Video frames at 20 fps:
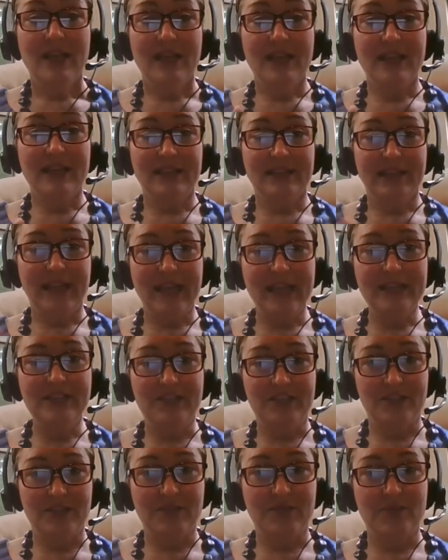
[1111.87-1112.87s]
It led
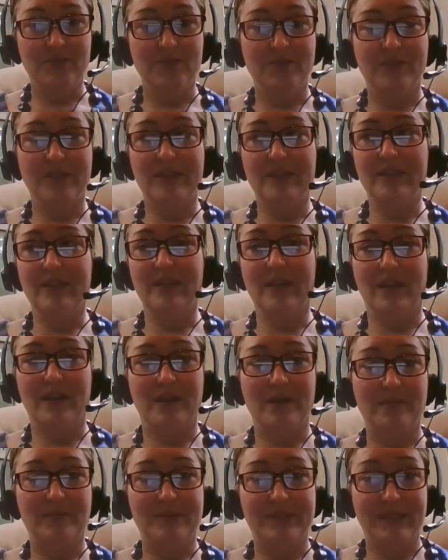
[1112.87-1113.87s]
to the
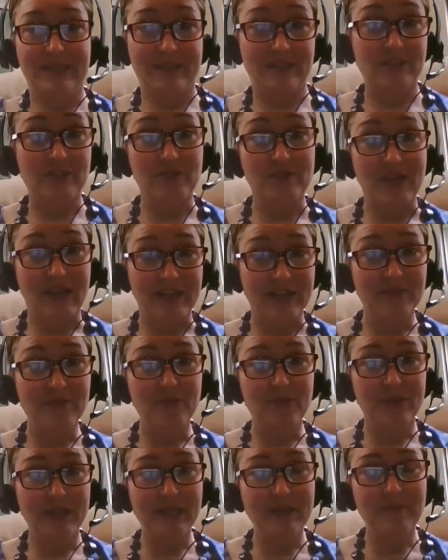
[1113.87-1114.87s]
Citizens United
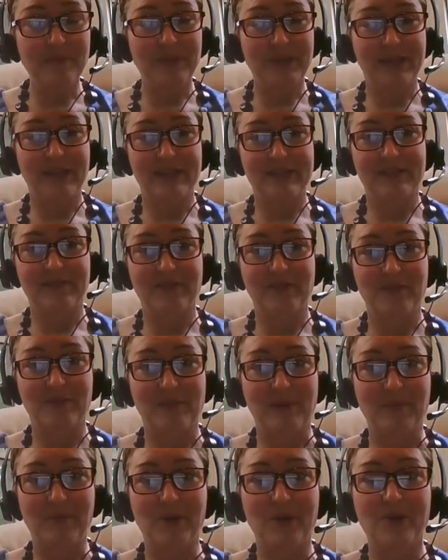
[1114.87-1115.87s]
ruling, because if you
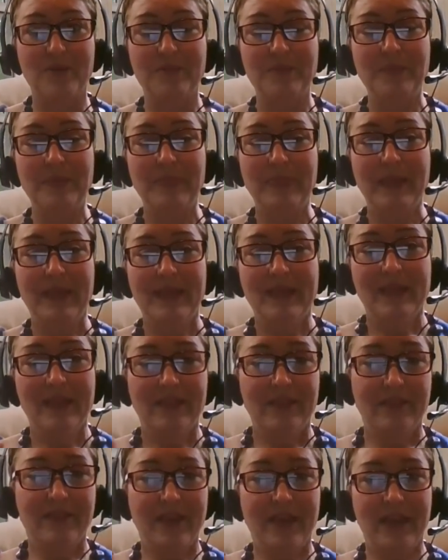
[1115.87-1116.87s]
remember
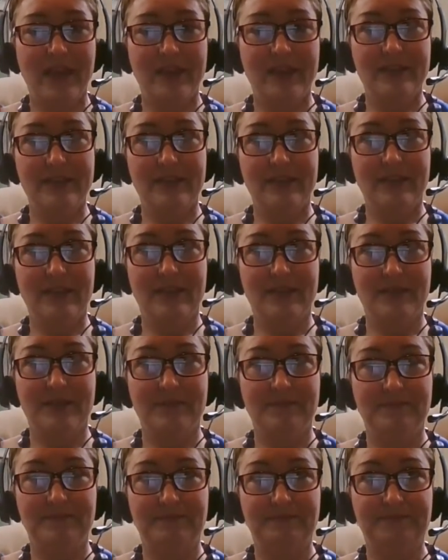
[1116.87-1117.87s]
that
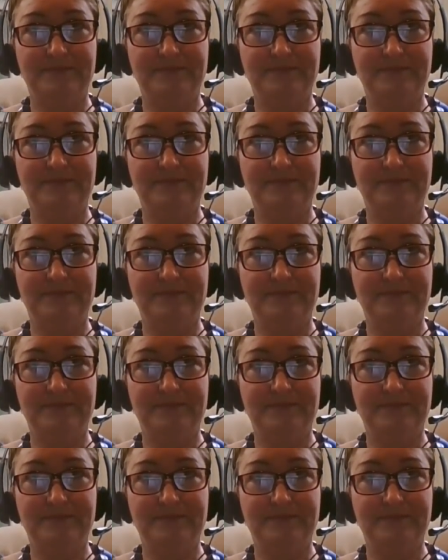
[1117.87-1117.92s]
a